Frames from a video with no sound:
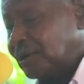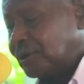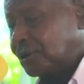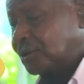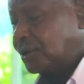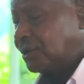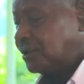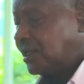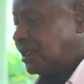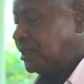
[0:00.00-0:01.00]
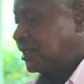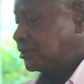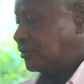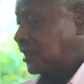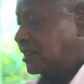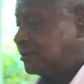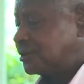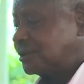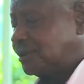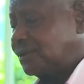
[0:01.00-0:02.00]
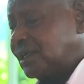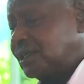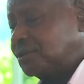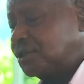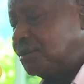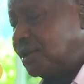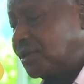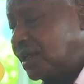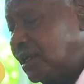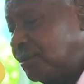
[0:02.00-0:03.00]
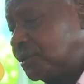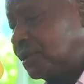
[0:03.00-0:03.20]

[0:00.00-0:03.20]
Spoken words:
Although the ideas of Adam Smith helped